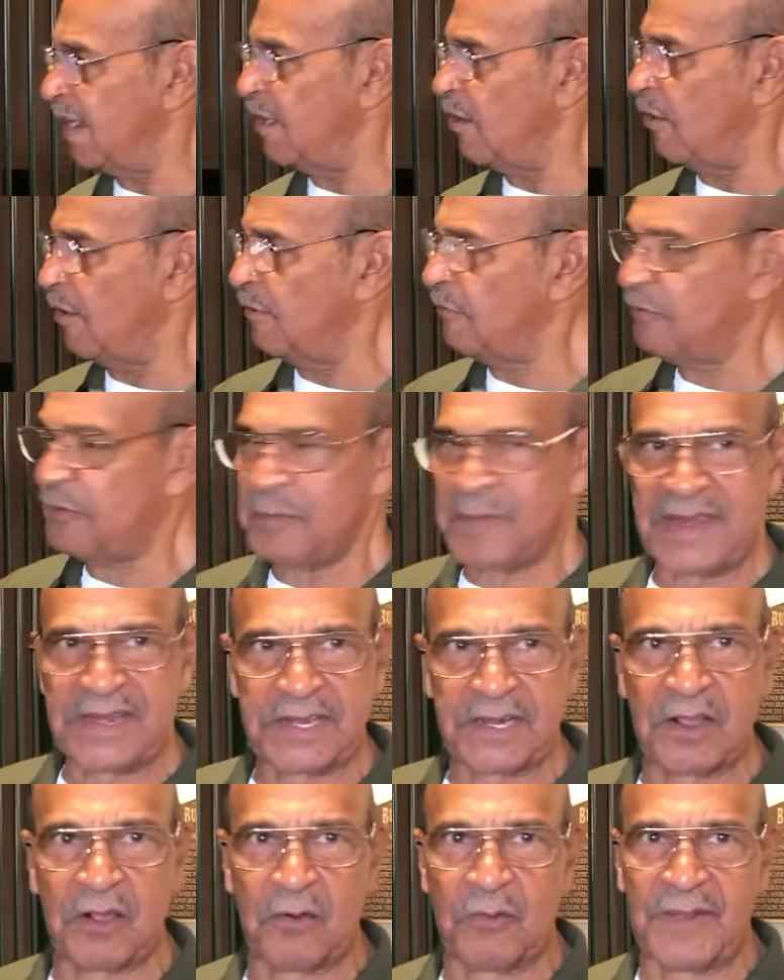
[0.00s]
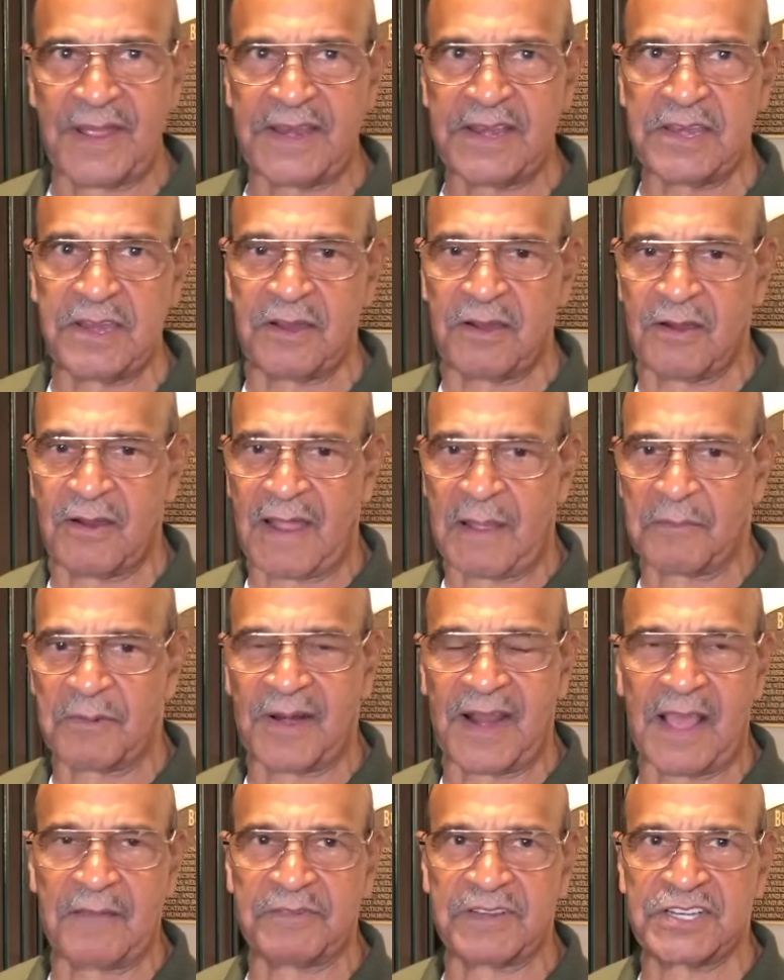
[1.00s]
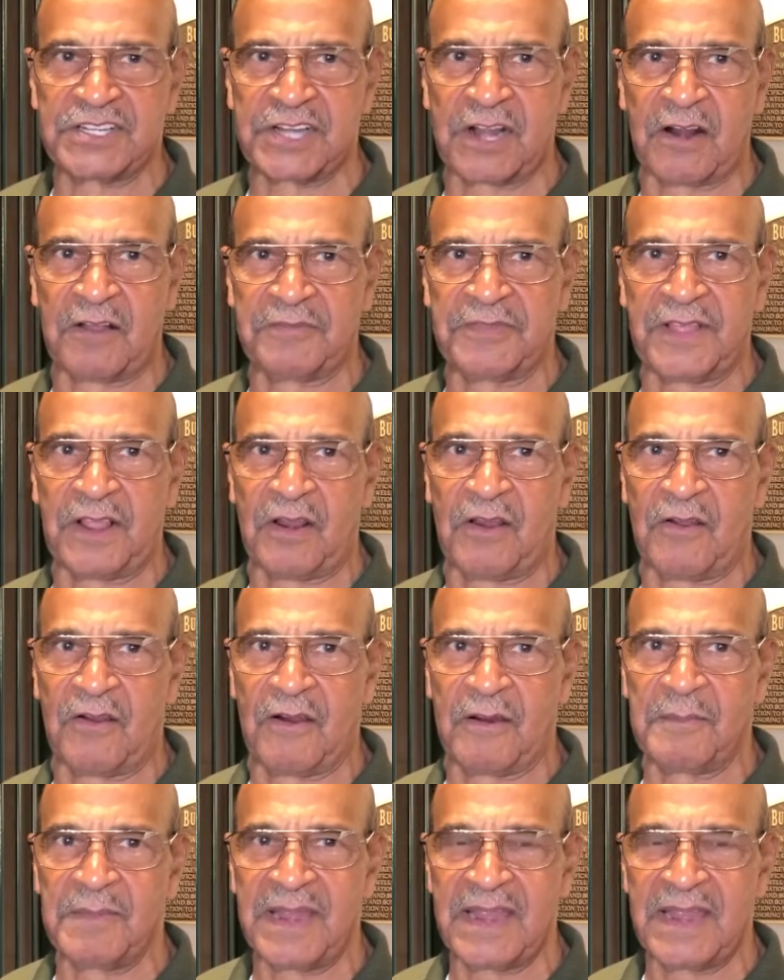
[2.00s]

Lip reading: In order for me to go in here, I'm going to have to shut off the alarm.